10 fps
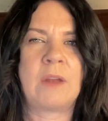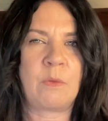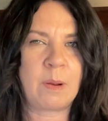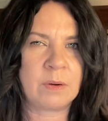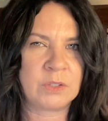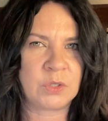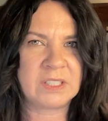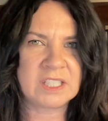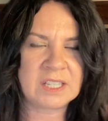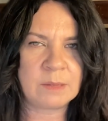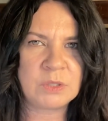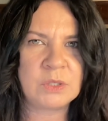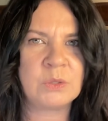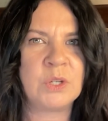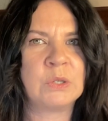Now remember, during this time
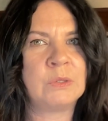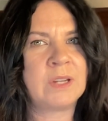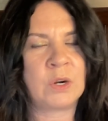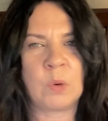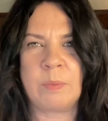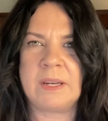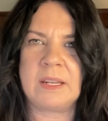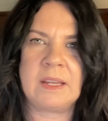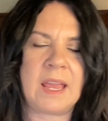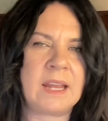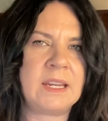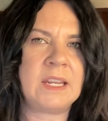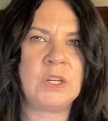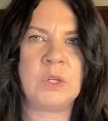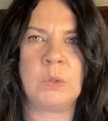too, you're not opening
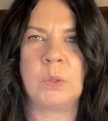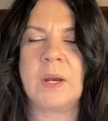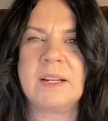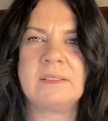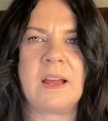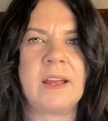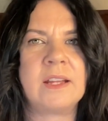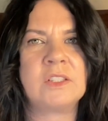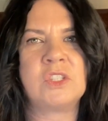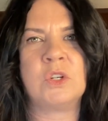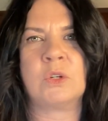any new credit lines,